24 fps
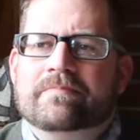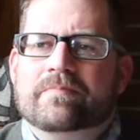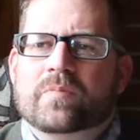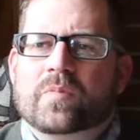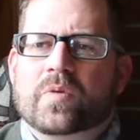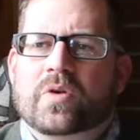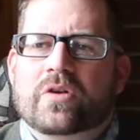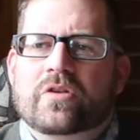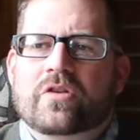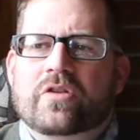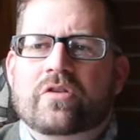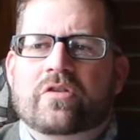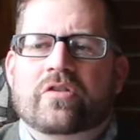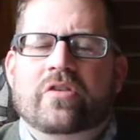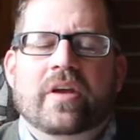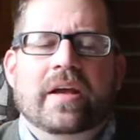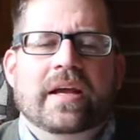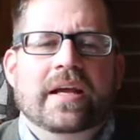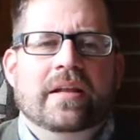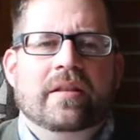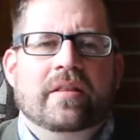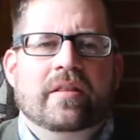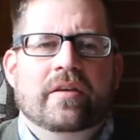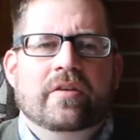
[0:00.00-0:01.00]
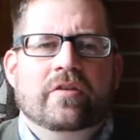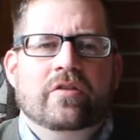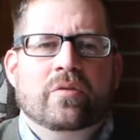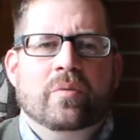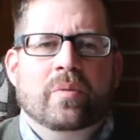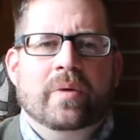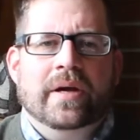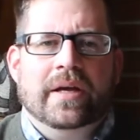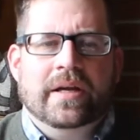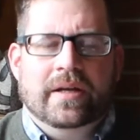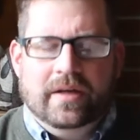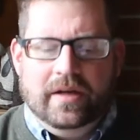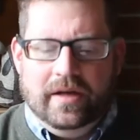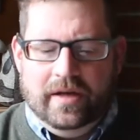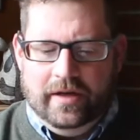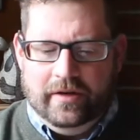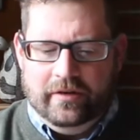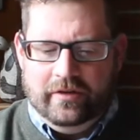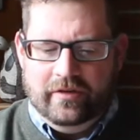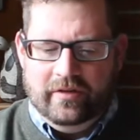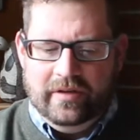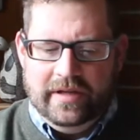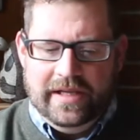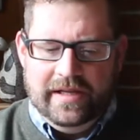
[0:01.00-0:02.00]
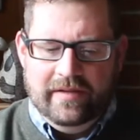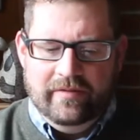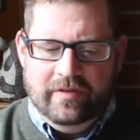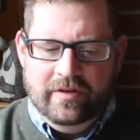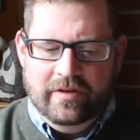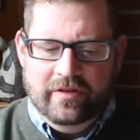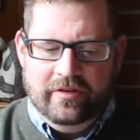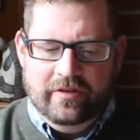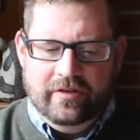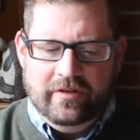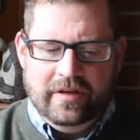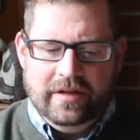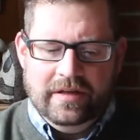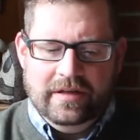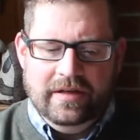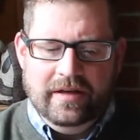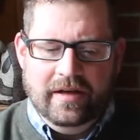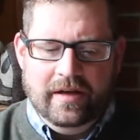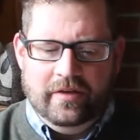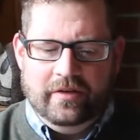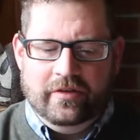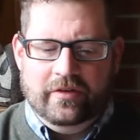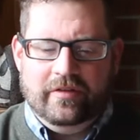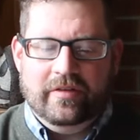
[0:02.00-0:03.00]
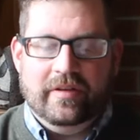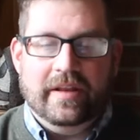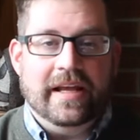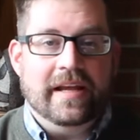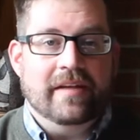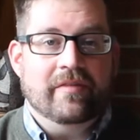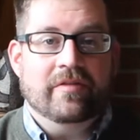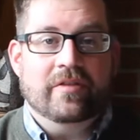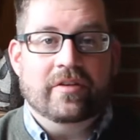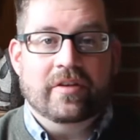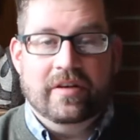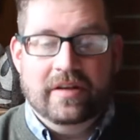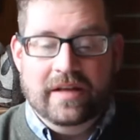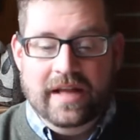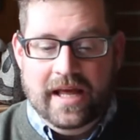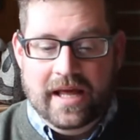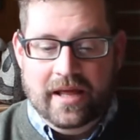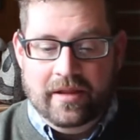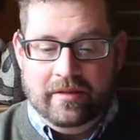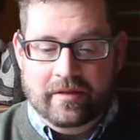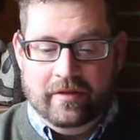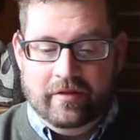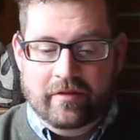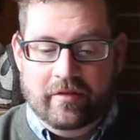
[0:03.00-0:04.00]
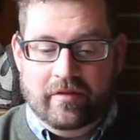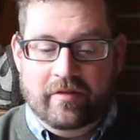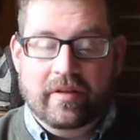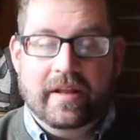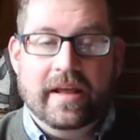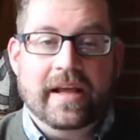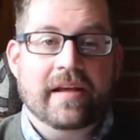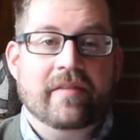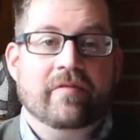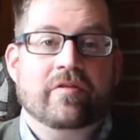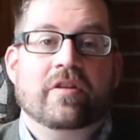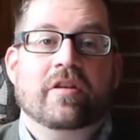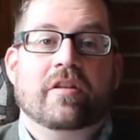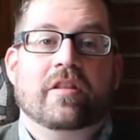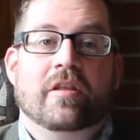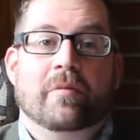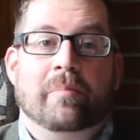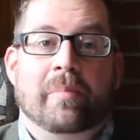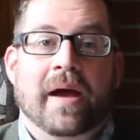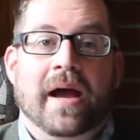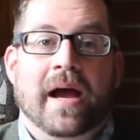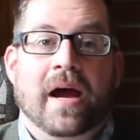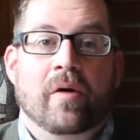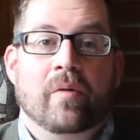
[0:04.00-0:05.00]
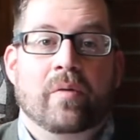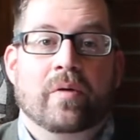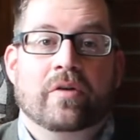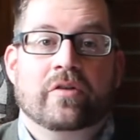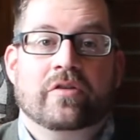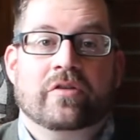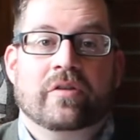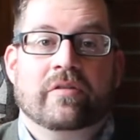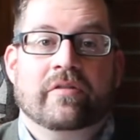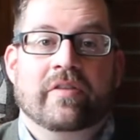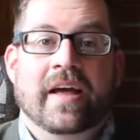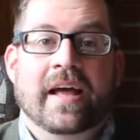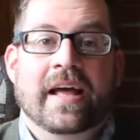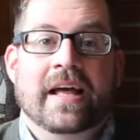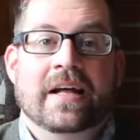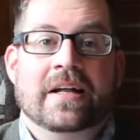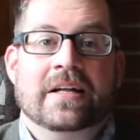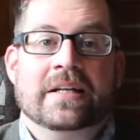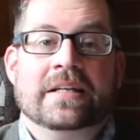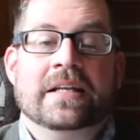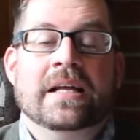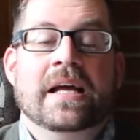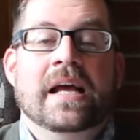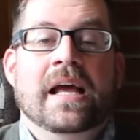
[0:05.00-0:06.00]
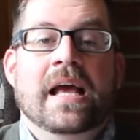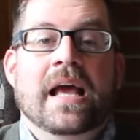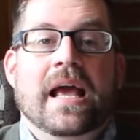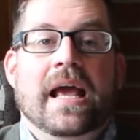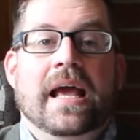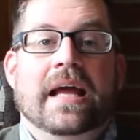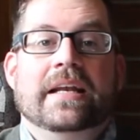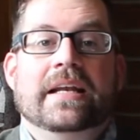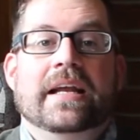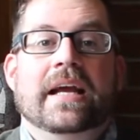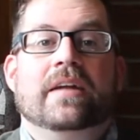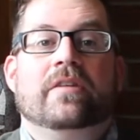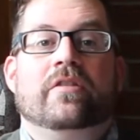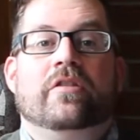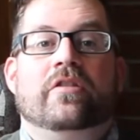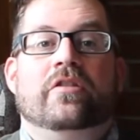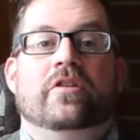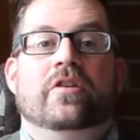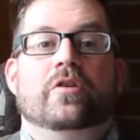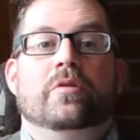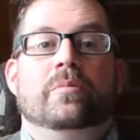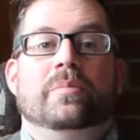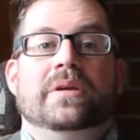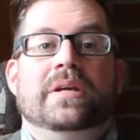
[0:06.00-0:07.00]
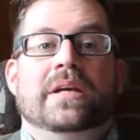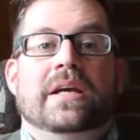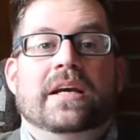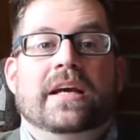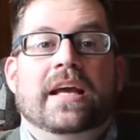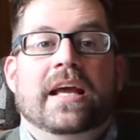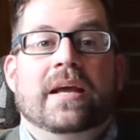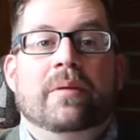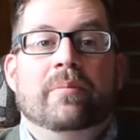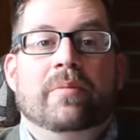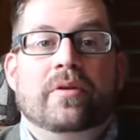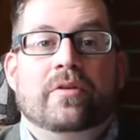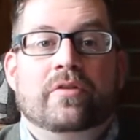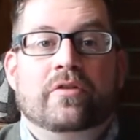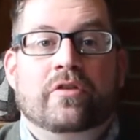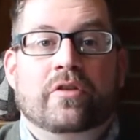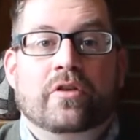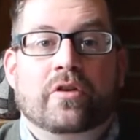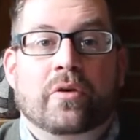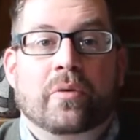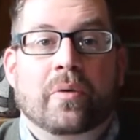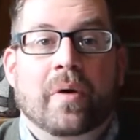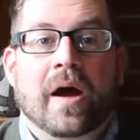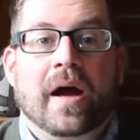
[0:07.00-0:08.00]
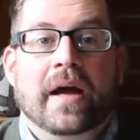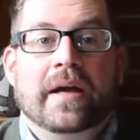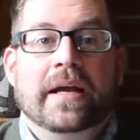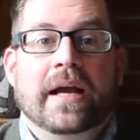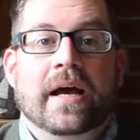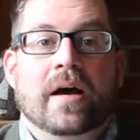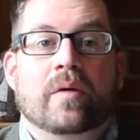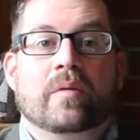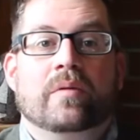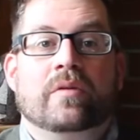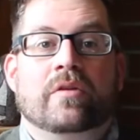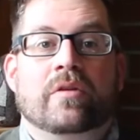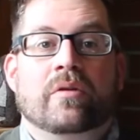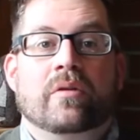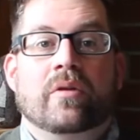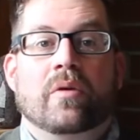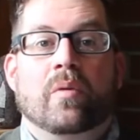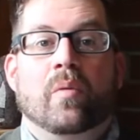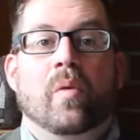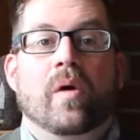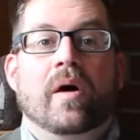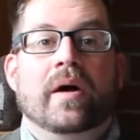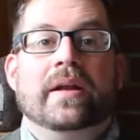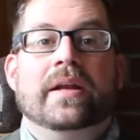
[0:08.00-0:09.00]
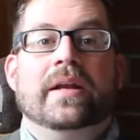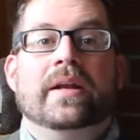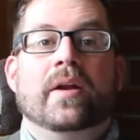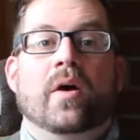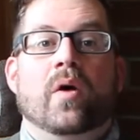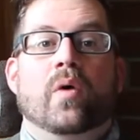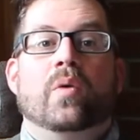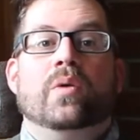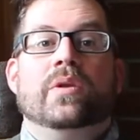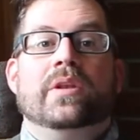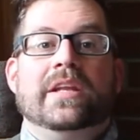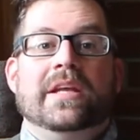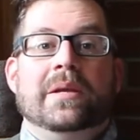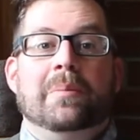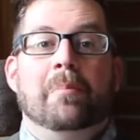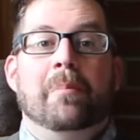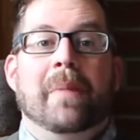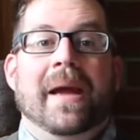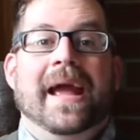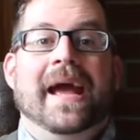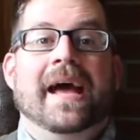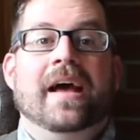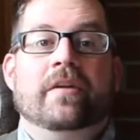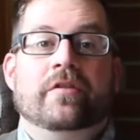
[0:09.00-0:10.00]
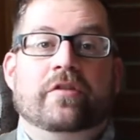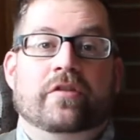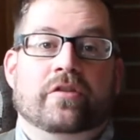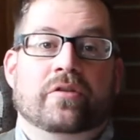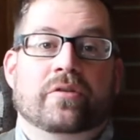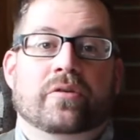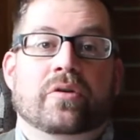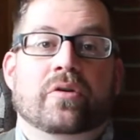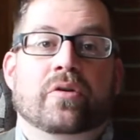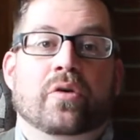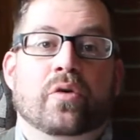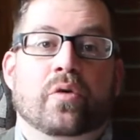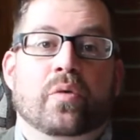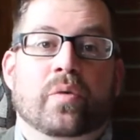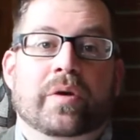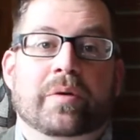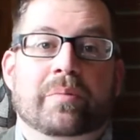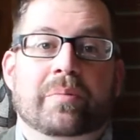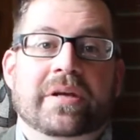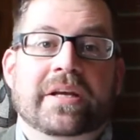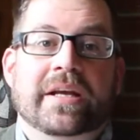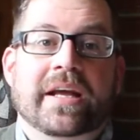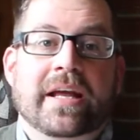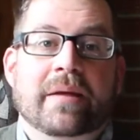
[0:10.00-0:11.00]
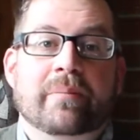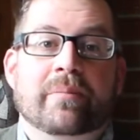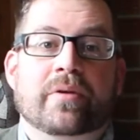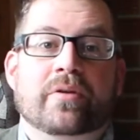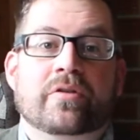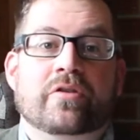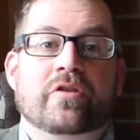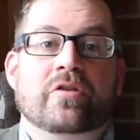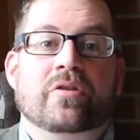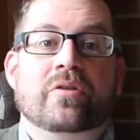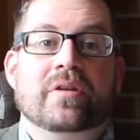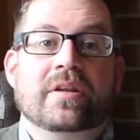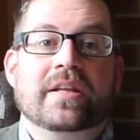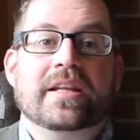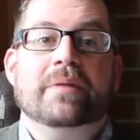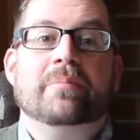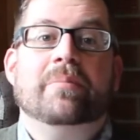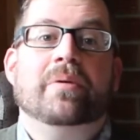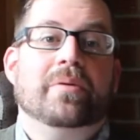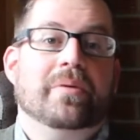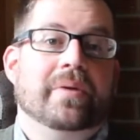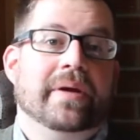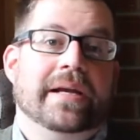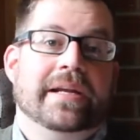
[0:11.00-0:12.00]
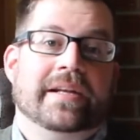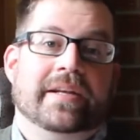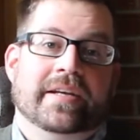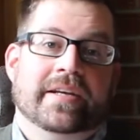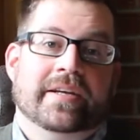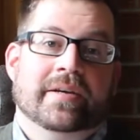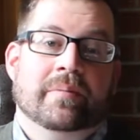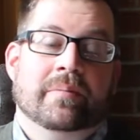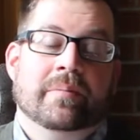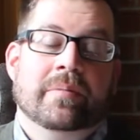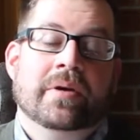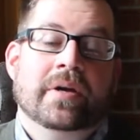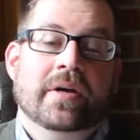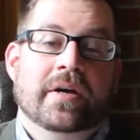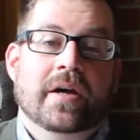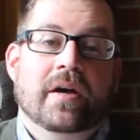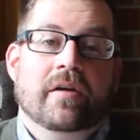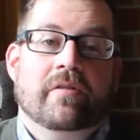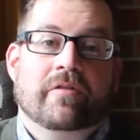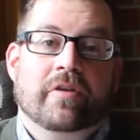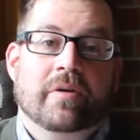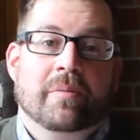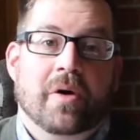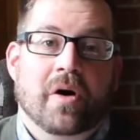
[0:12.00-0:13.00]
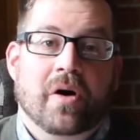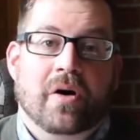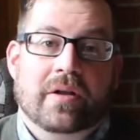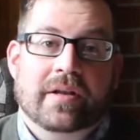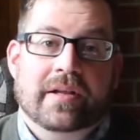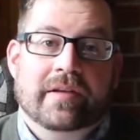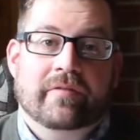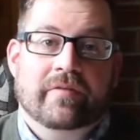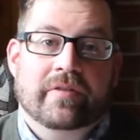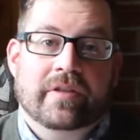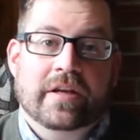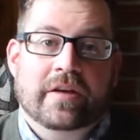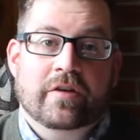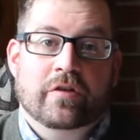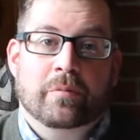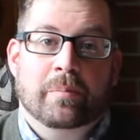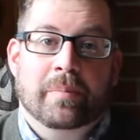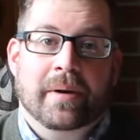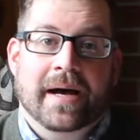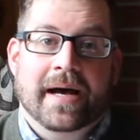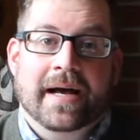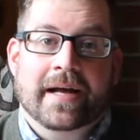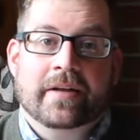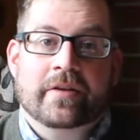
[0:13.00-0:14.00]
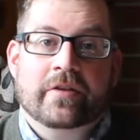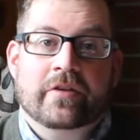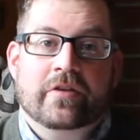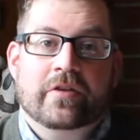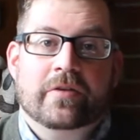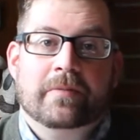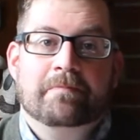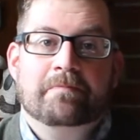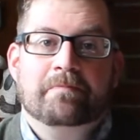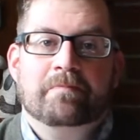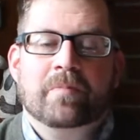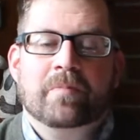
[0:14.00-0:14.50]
could you say it this way? A slave to sin, a slave to death, a slave to the powers of hell, and yet still being able to cry out to the one and only master who would be able to liberate him from all of these bonds.